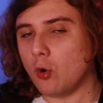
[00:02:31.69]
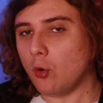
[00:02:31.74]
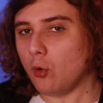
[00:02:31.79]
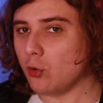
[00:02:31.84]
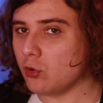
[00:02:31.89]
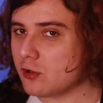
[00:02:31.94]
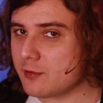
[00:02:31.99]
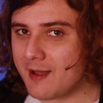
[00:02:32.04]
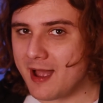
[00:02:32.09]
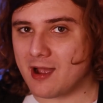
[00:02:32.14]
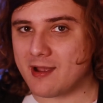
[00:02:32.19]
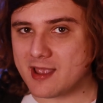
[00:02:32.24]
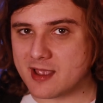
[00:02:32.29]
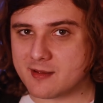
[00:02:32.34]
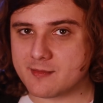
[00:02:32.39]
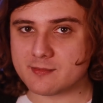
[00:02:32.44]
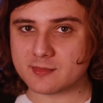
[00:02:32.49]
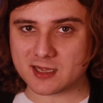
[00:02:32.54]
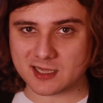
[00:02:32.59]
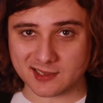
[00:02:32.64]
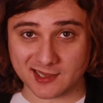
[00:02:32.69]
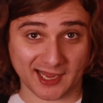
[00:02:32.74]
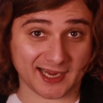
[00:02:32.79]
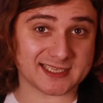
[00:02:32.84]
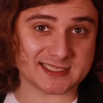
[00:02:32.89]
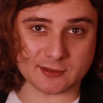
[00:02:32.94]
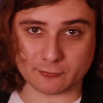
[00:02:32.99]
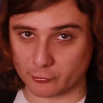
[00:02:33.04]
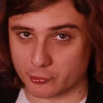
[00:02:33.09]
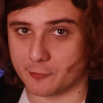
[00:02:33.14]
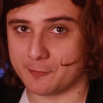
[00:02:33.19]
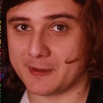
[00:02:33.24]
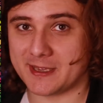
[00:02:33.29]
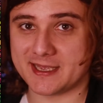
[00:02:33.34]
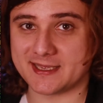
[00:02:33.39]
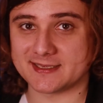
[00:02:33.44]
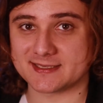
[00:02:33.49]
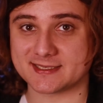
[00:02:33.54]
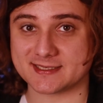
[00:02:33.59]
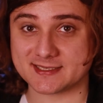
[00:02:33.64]
all about him collecting
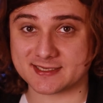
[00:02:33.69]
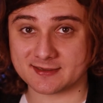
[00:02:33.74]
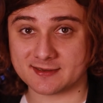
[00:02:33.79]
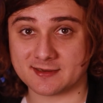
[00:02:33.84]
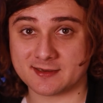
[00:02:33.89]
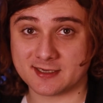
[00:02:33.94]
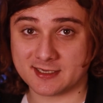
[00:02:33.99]
rupees.